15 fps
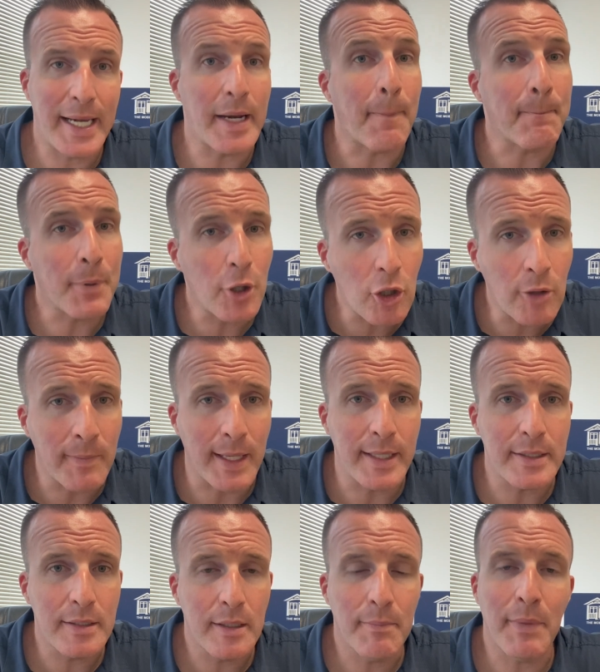a permit
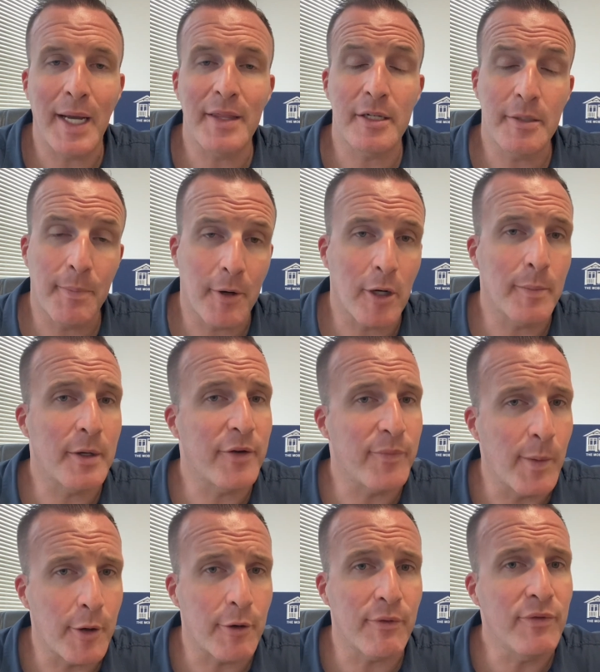by the Department of
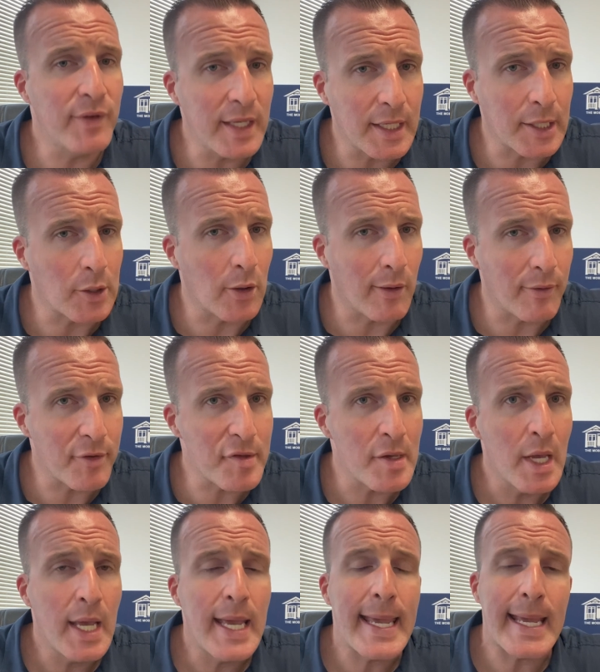Motor Vehicles
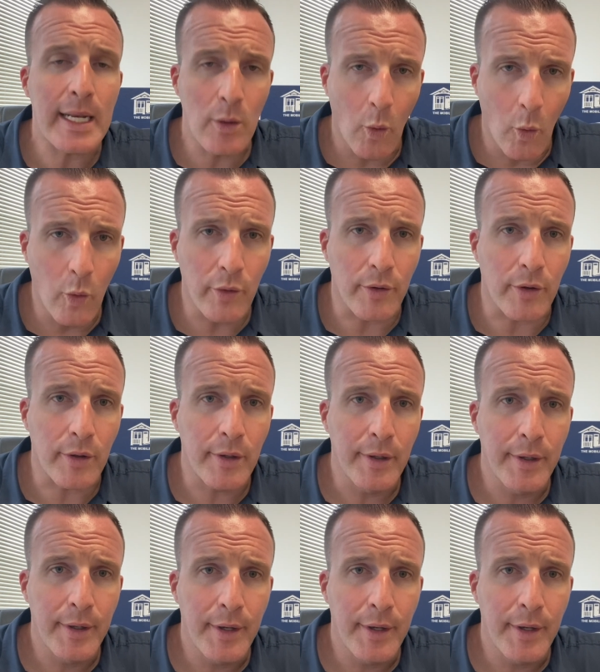in order